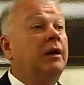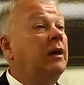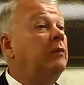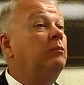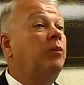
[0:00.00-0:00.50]

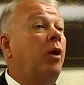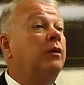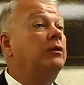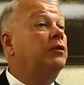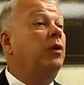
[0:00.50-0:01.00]
In
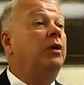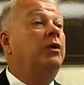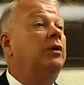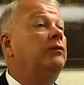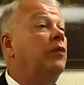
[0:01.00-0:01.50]
Parkersburg,
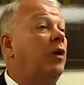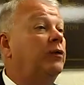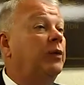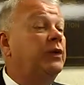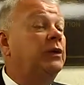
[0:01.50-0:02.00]
you're
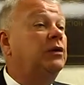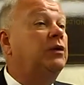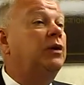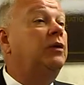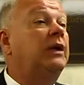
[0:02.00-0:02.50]
involved with this
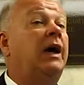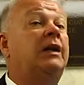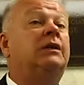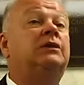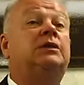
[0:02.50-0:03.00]
too, and
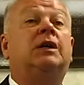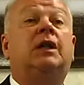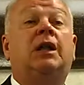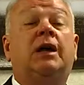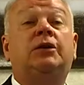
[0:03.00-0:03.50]
that is the
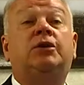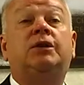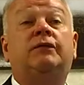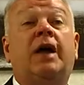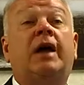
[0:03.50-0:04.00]

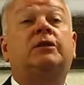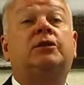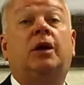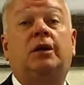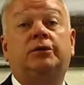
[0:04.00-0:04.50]
collection of
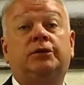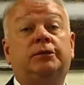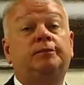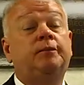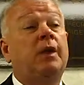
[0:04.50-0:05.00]
tax
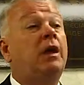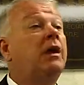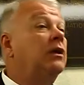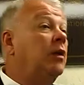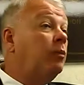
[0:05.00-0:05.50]
dollars.
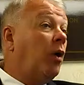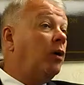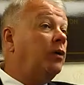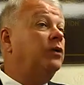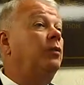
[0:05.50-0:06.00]
The
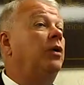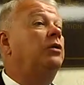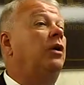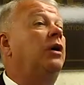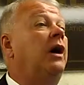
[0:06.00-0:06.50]

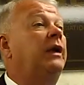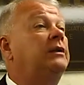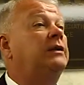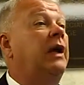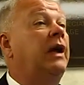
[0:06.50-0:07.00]
Parkersburg
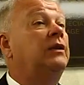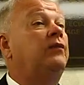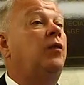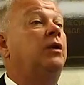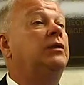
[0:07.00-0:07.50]
Narcotics Task
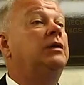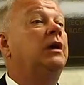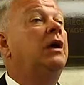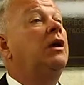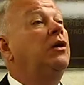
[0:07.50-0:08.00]
Force,
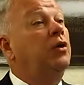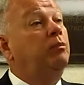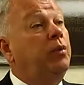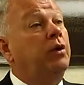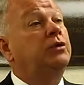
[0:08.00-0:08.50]
your
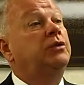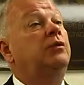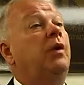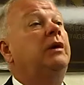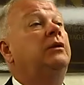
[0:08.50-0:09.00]
books
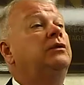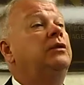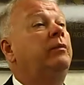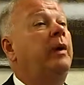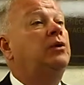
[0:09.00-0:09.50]
and records
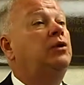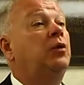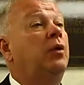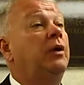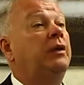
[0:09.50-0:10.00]
to make
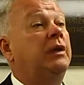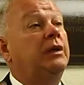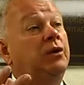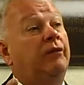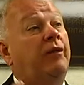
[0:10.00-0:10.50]
sure
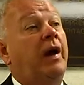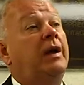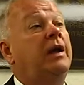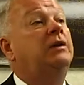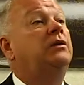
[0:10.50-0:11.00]
that your
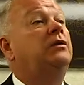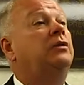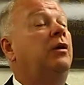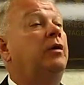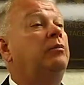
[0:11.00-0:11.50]
finances
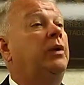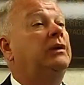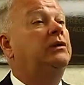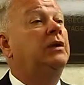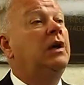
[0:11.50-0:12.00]
are in
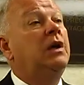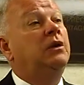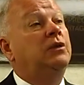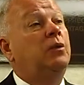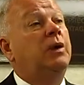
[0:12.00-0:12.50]
place
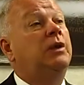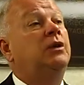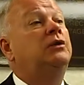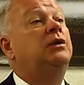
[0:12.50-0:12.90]
so when those